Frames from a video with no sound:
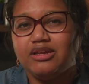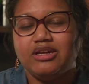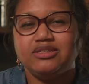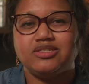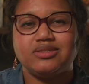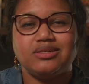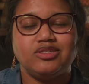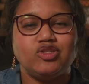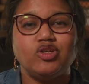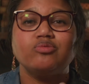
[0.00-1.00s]

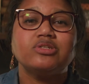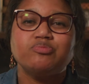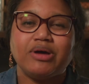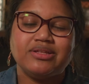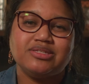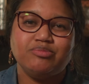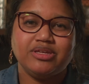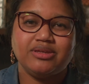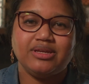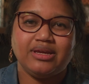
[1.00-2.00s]
It's your
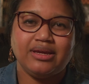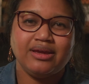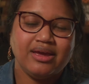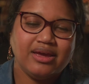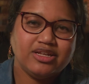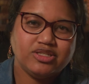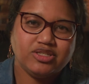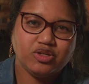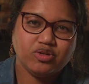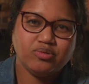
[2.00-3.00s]
responsibility
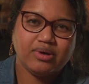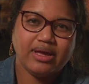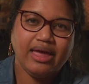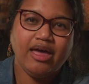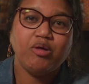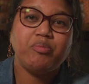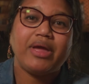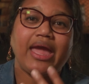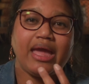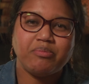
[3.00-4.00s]
to help
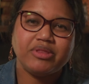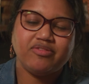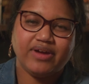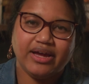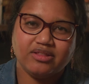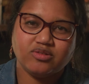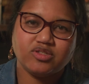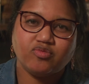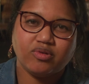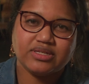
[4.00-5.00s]
amplify
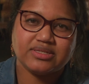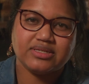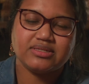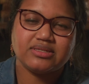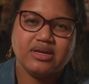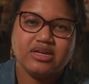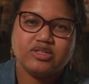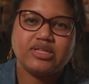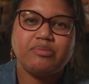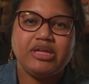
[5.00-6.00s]
those voices
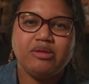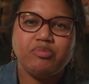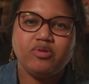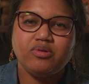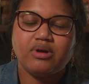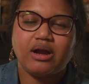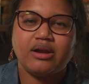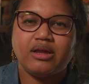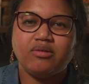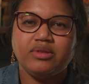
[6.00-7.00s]
so that people are
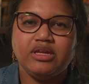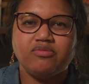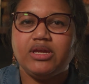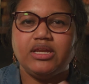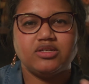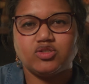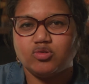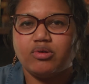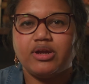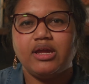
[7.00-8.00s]
not only reading a
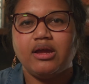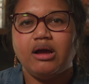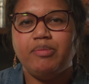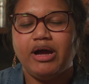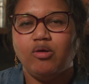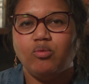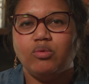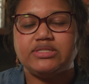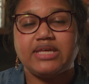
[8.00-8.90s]
story about what's